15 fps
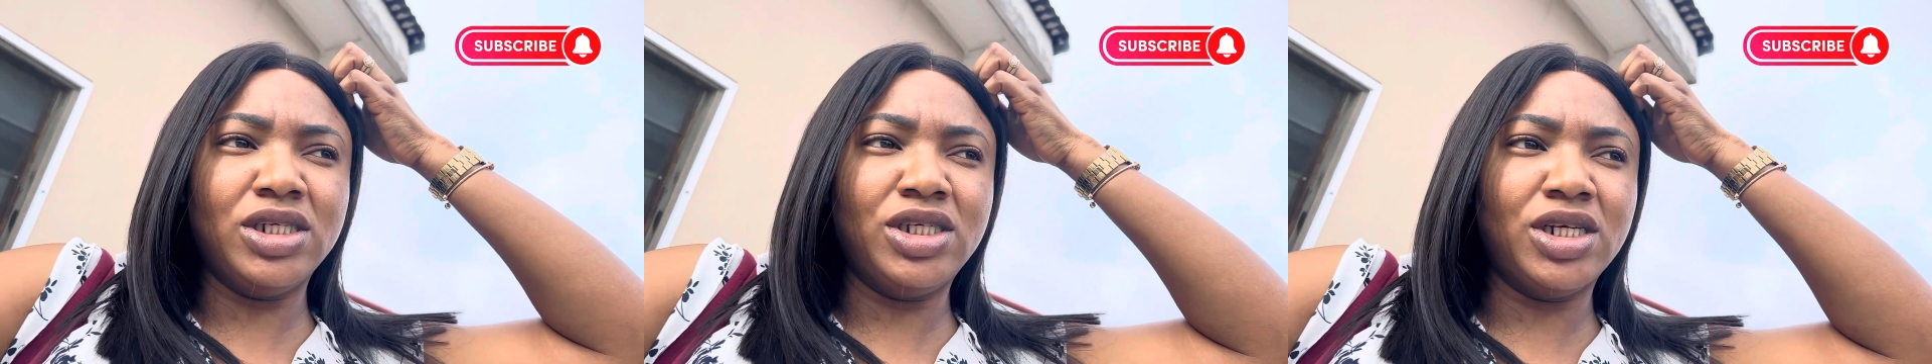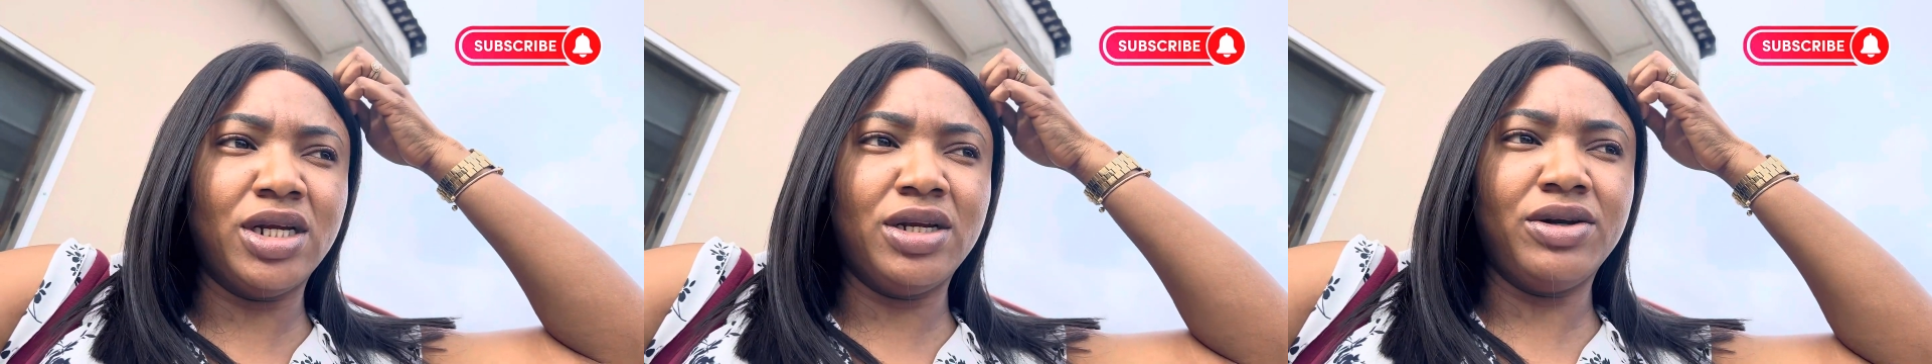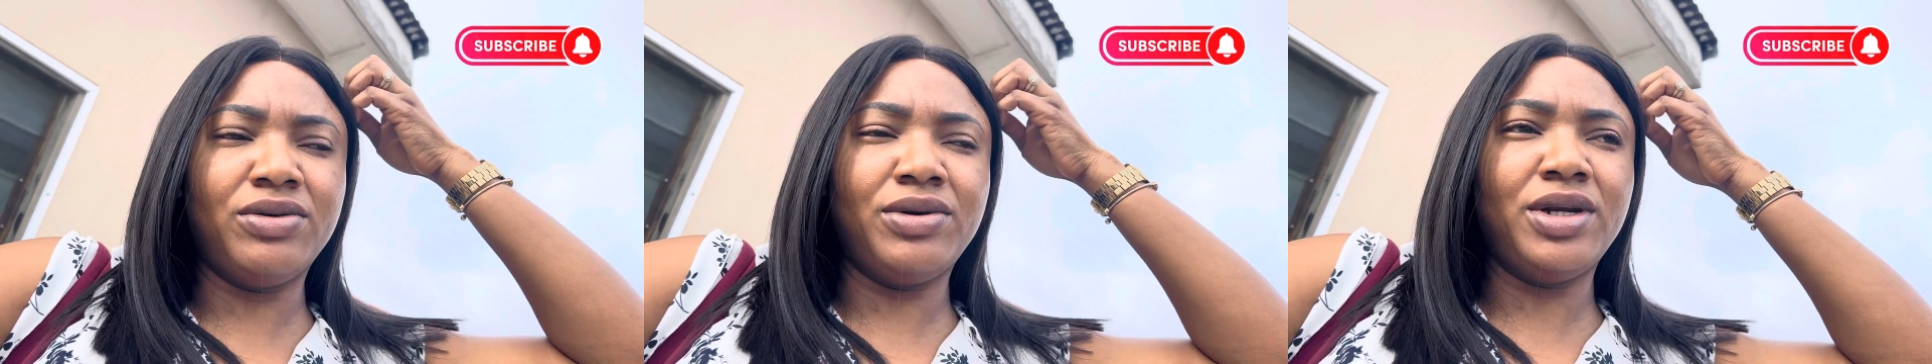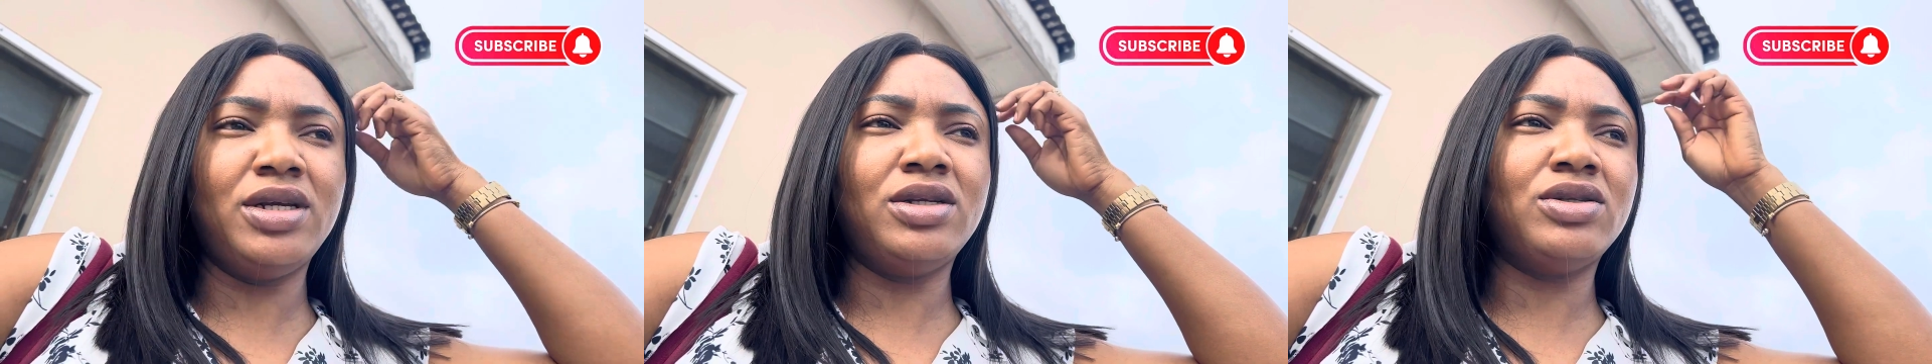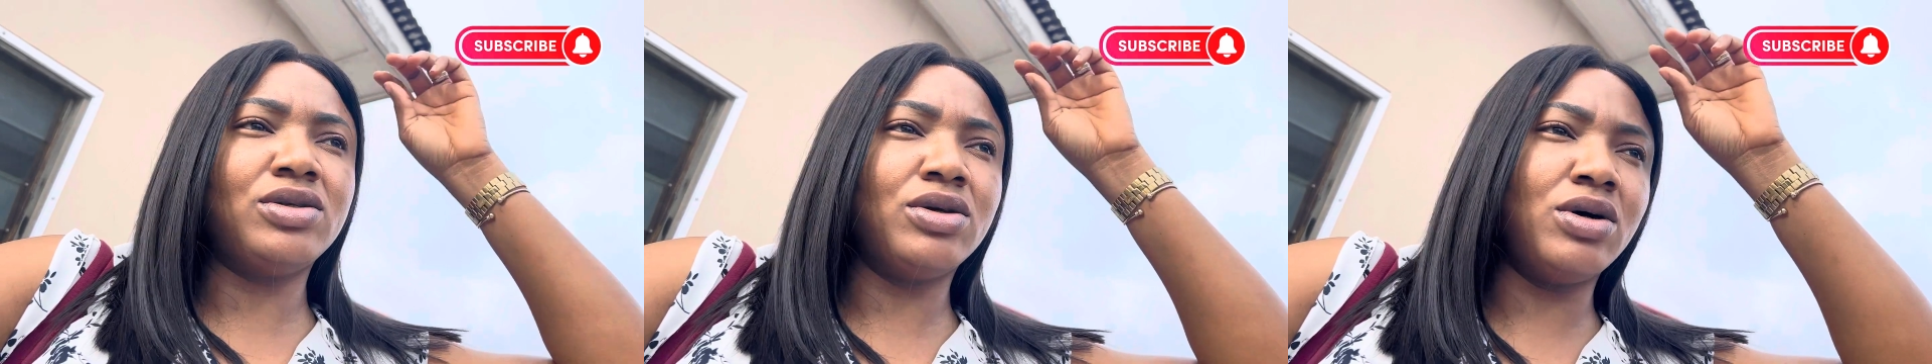
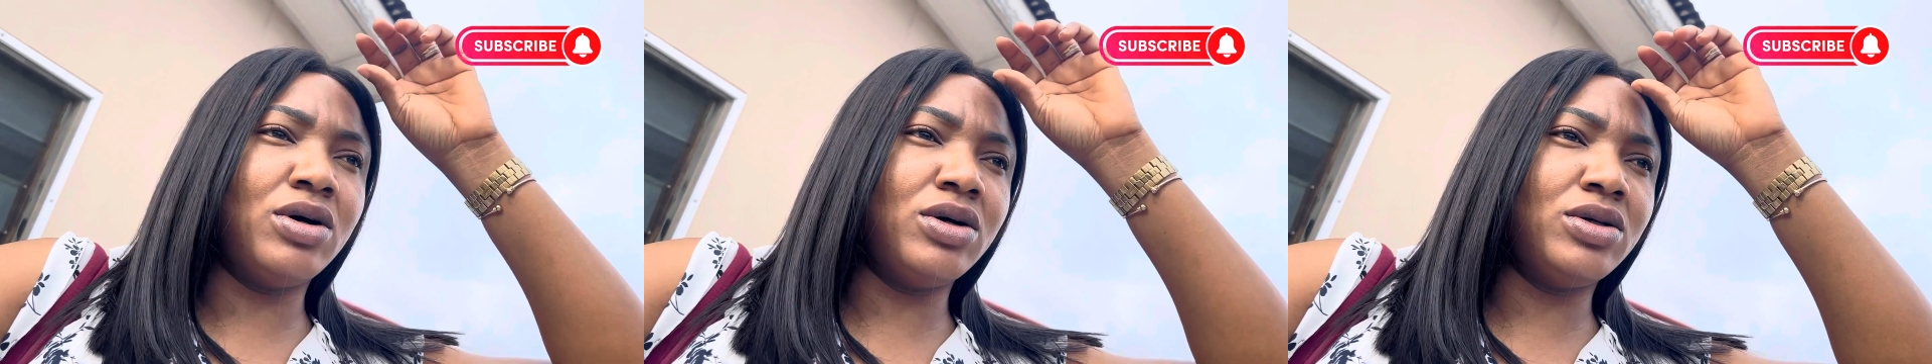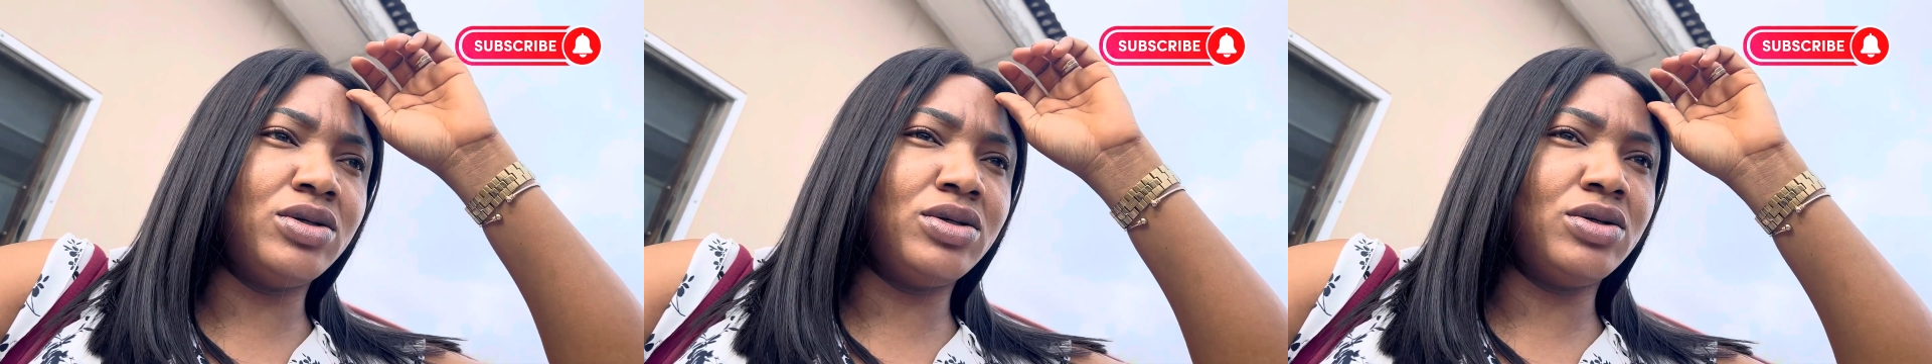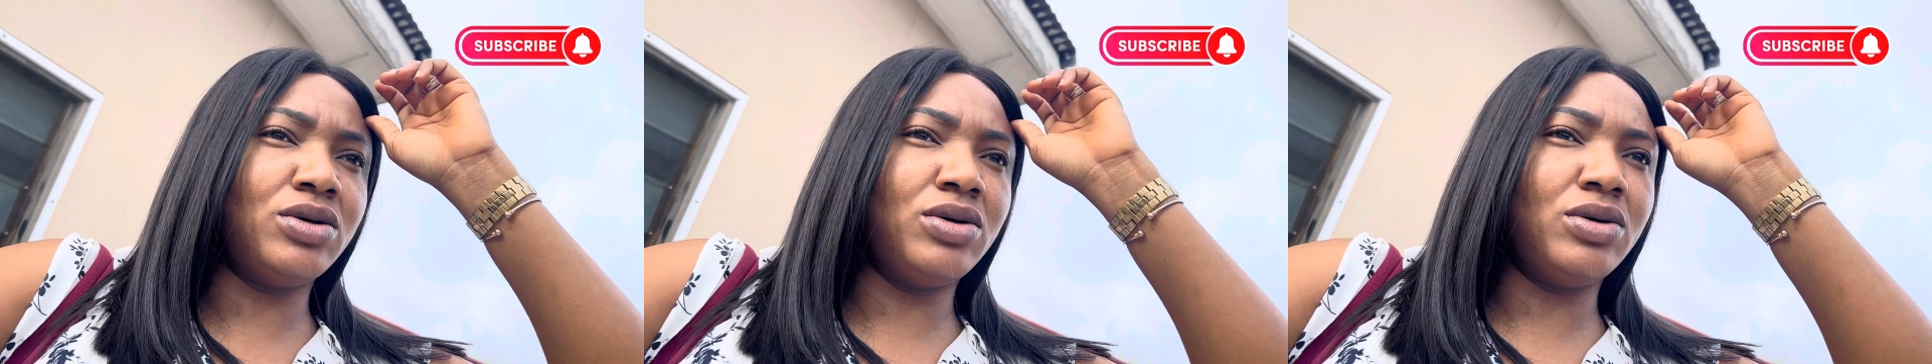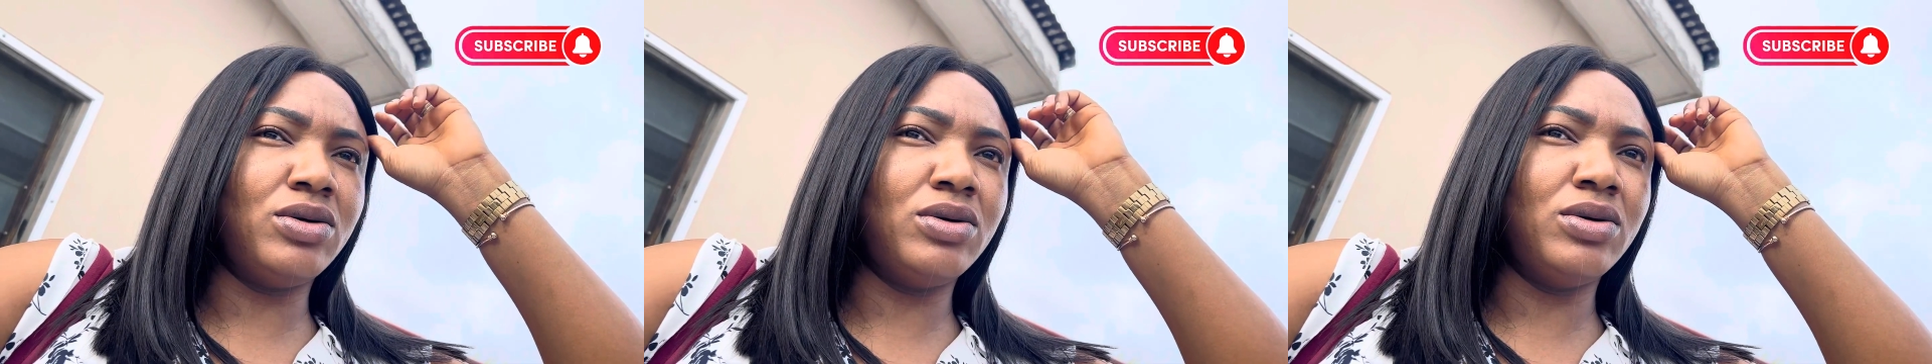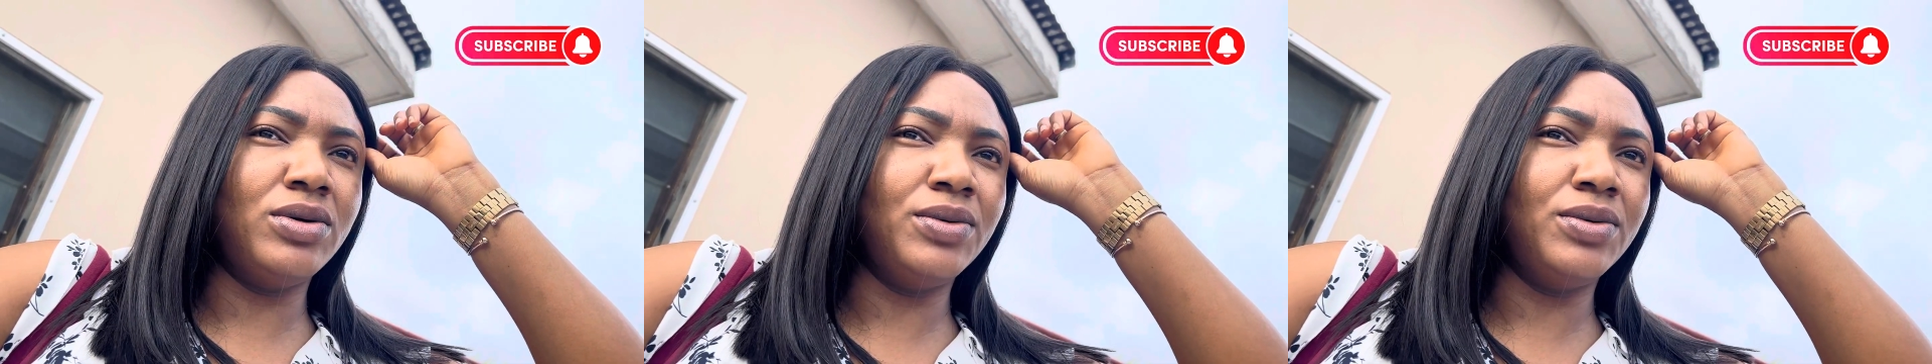generator so